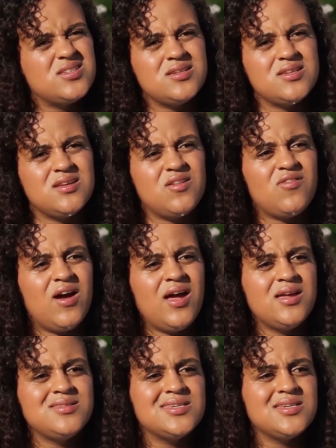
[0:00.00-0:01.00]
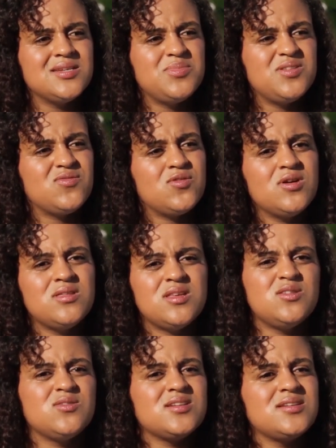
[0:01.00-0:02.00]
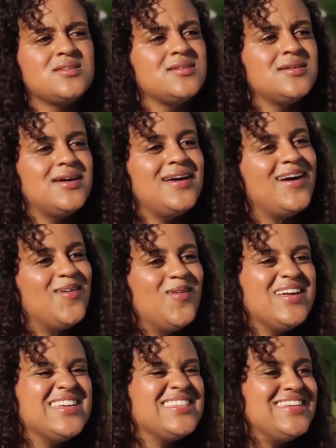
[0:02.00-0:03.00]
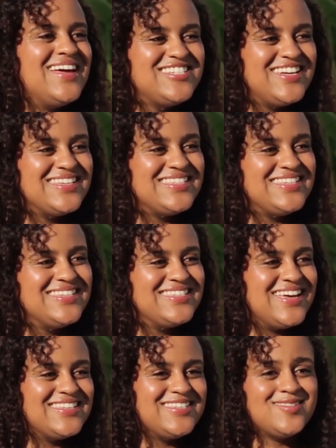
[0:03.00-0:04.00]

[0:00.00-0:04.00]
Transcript: And if I did it before, then you can, what is it that JC says?